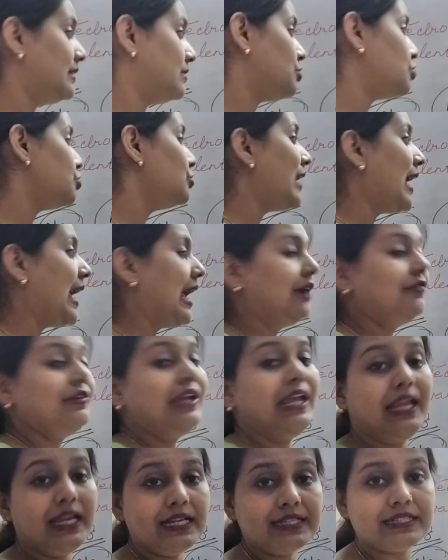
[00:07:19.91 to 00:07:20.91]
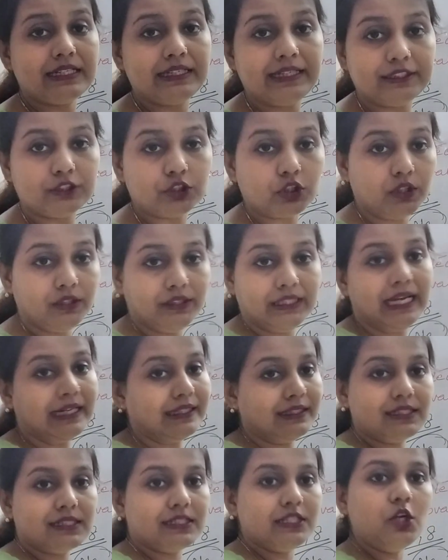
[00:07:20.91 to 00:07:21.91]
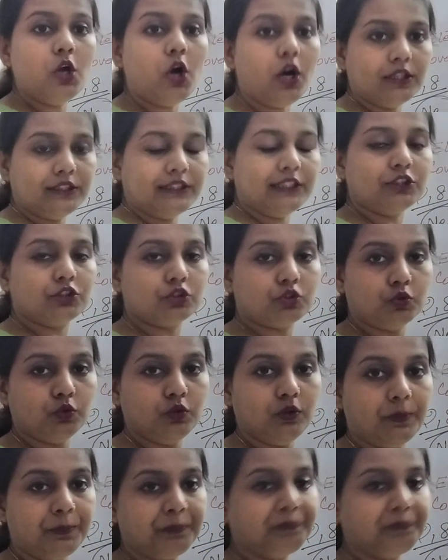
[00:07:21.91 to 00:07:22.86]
should have 8 electrons, that is the octet rule.